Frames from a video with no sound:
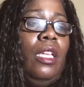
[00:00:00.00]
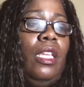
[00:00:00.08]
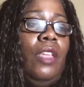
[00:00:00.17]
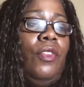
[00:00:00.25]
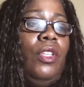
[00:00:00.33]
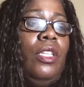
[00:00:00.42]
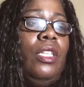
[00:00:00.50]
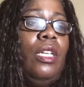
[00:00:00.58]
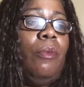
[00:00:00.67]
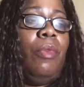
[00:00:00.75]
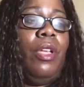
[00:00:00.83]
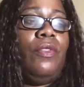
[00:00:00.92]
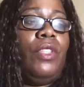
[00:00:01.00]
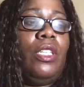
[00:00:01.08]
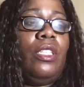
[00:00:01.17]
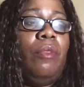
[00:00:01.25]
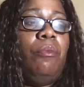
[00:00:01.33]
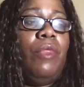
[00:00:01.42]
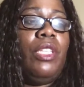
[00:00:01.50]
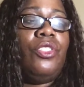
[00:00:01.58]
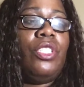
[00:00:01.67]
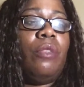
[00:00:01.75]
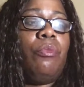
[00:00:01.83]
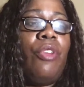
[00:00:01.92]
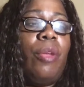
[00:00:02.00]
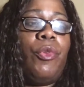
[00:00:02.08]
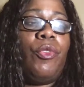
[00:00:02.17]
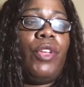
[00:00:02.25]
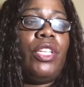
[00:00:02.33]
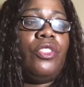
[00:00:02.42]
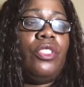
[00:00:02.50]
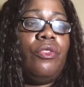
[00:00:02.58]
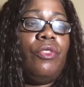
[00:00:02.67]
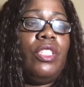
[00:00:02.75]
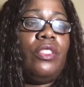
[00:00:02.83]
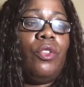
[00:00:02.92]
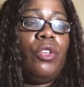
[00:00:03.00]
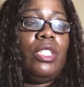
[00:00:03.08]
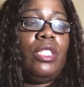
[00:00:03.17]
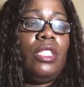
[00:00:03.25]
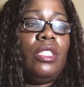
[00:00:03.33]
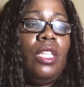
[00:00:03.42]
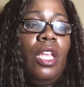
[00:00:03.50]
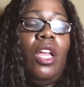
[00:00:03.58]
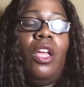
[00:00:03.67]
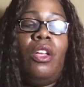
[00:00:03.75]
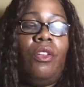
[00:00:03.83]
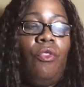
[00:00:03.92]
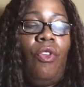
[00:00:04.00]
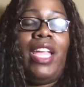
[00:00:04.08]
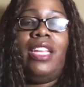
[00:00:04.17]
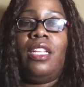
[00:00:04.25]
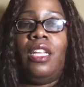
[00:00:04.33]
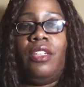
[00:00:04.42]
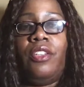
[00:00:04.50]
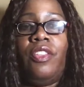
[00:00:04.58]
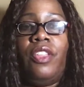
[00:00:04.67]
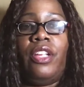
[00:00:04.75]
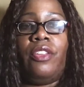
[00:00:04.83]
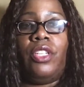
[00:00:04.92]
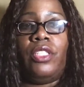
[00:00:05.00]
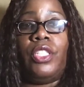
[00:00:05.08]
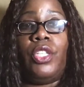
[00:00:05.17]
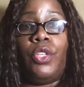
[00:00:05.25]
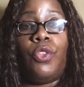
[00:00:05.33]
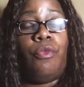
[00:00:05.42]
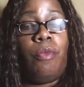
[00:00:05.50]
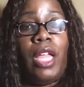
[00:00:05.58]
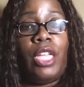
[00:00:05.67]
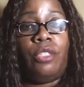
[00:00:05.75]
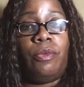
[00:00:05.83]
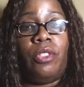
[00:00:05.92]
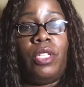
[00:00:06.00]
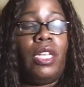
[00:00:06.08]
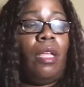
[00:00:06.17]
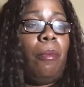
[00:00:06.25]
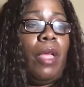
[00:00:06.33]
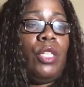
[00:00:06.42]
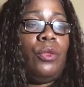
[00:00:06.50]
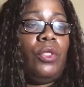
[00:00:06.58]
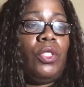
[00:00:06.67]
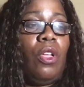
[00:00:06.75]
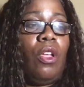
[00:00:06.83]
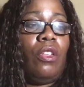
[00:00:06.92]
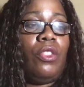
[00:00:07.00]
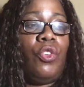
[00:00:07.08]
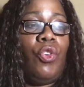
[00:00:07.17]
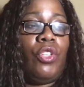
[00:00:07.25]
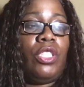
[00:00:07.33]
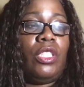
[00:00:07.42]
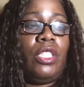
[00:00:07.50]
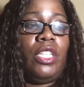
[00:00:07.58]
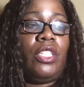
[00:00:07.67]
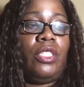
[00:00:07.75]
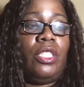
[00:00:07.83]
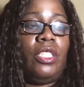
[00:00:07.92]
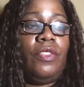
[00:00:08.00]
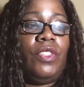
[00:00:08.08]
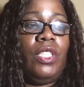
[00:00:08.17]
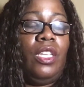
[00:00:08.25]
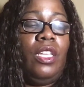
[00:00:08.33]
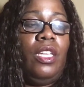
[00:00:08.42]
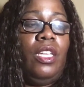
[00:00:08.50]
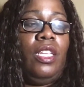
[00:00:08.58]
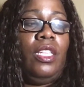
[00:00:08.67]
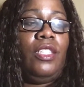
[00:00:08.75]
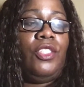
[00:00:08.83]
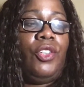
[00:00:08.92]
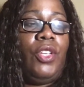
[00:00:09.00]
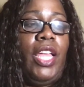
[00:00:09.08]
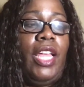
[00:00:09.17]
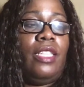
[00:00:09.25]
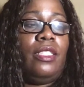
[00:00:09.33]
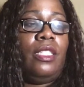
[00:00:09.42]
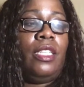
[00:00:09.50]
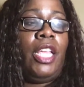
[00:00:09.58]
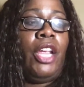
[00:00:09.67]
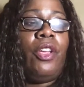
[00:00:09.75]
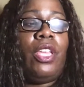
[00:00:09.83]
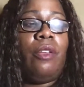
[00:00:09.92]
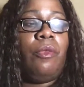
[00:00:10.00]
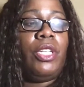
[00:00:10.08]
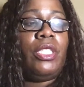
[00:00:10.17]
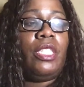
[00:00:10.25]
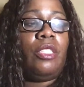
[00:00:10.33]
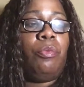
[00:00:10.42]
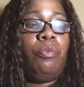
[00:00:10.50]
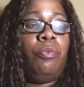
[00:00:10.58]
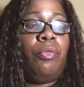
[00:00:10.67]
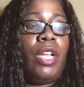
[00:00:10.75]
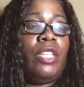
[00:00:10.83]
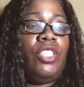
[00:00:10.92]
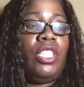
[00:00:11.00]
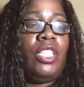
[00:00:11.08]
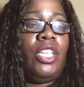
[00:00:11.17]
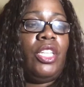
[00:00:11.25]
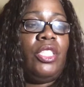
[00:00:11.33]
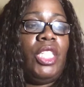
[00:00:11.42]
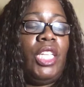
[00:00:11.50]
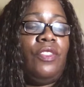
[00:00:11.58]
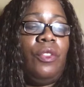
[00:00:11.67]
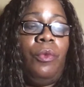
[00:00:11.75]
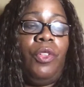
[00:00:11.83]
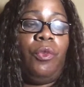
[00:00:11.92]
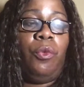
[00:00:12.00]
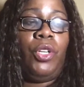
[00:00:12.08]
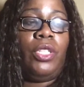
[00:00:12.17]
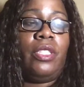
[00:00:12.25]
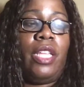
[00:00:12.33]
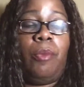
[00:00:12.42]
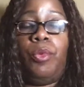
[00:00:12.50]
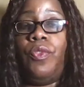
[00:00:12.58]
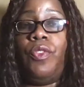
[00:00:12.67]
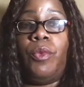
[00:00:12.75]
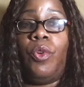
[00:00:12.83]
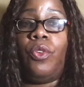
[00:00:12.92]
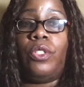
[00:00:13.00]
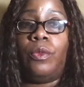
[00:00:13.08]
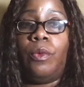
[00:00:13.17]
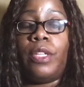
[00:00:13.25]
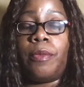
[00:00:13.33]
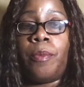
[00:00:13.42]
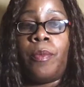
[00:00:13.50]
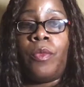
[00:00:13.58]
if you look above the commission preparation resources, right under there's a new module, and that module is called Course Narratives. And so it has an area where it says Project Narratives with Work Sample from Course 1.